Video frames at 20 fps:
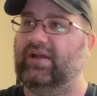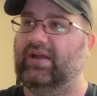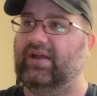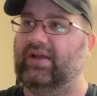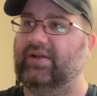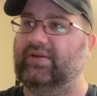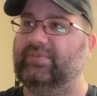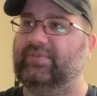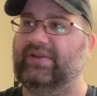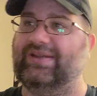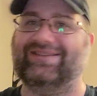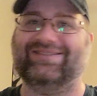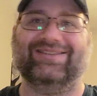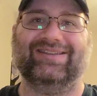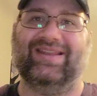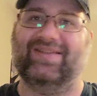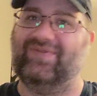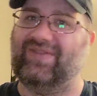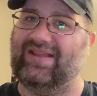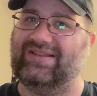Um, like I
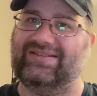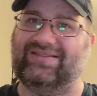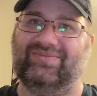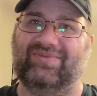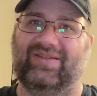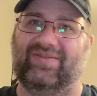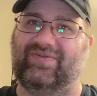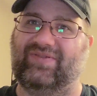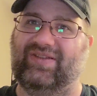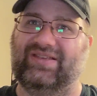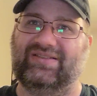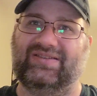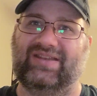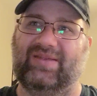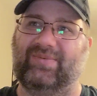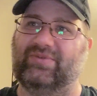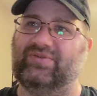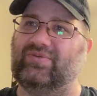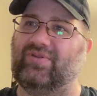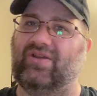said, if that's if his
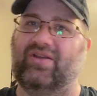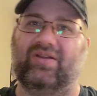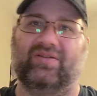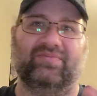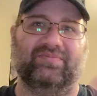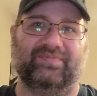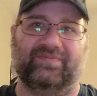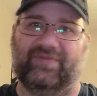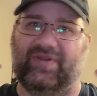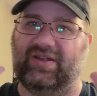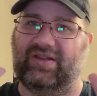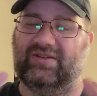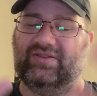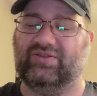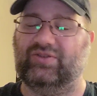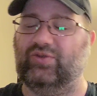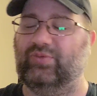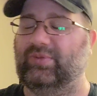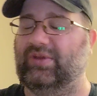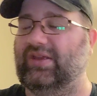name is wrong, fucking
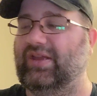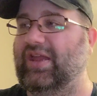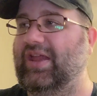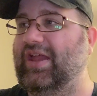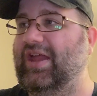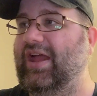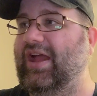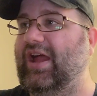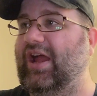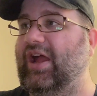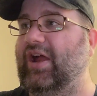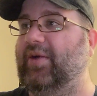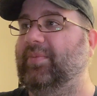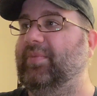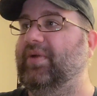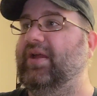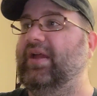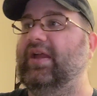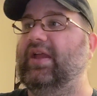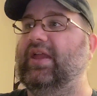sue me.
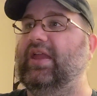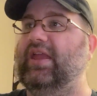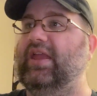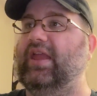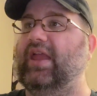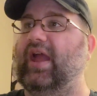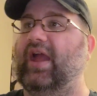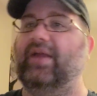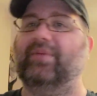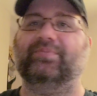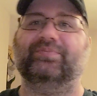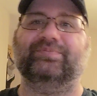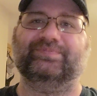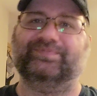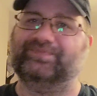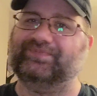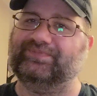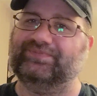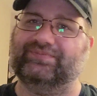Um, he, I'm,